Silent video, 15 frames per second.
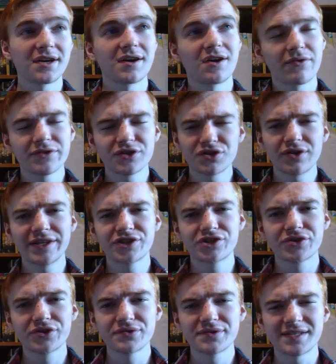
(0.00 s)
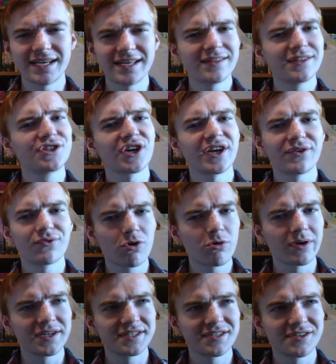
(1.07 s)
originally introduced in the giant
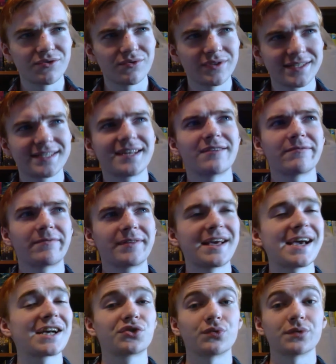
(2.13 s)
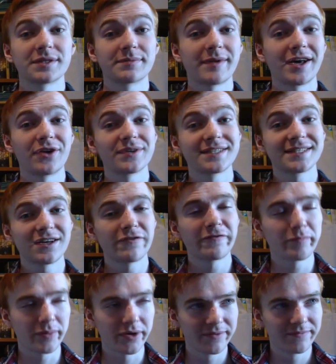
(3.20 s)
robot suit instead of the actual spider itself,
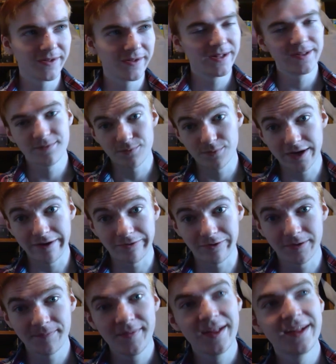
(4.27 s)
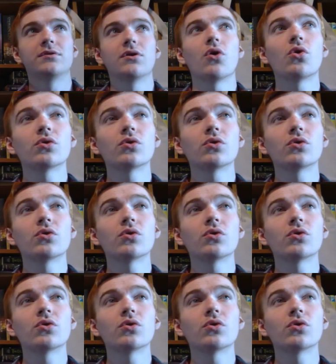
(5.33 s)
but whatever.